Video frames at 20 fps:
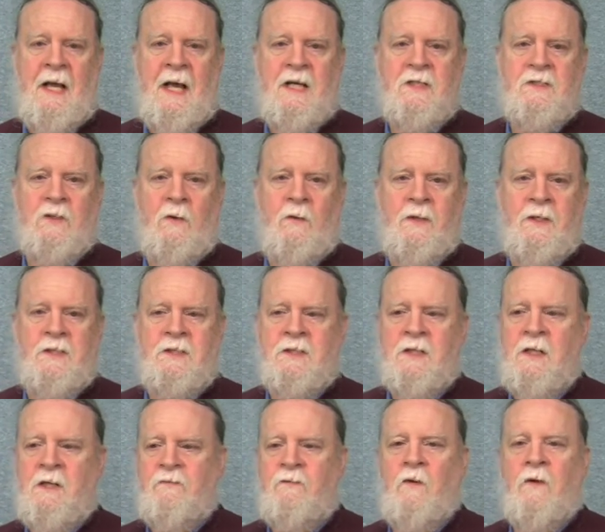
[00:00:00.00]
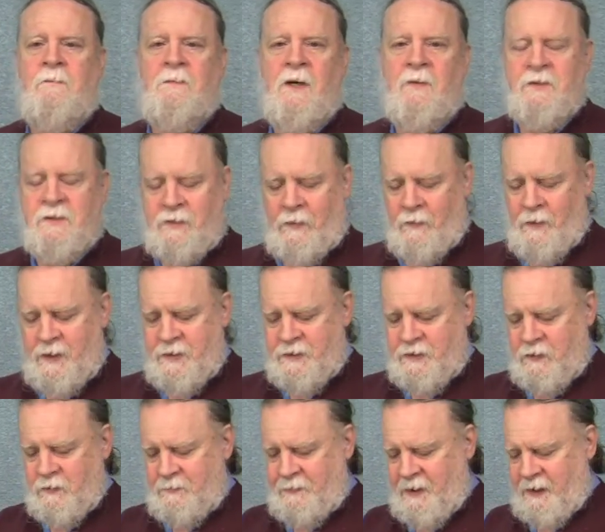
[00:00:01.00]
as always, for meritorious
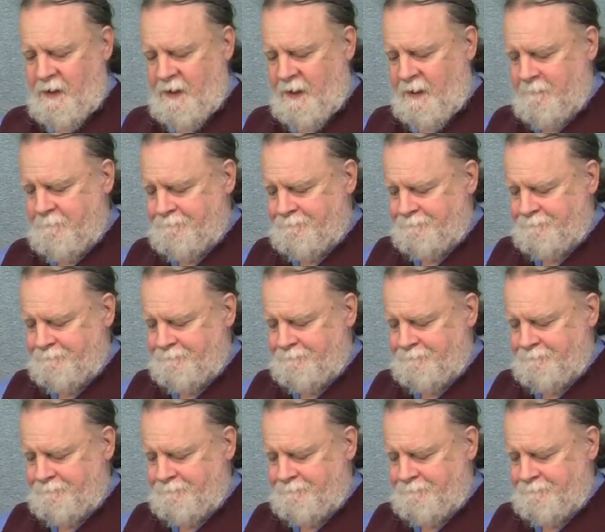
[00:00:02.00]
stupidity.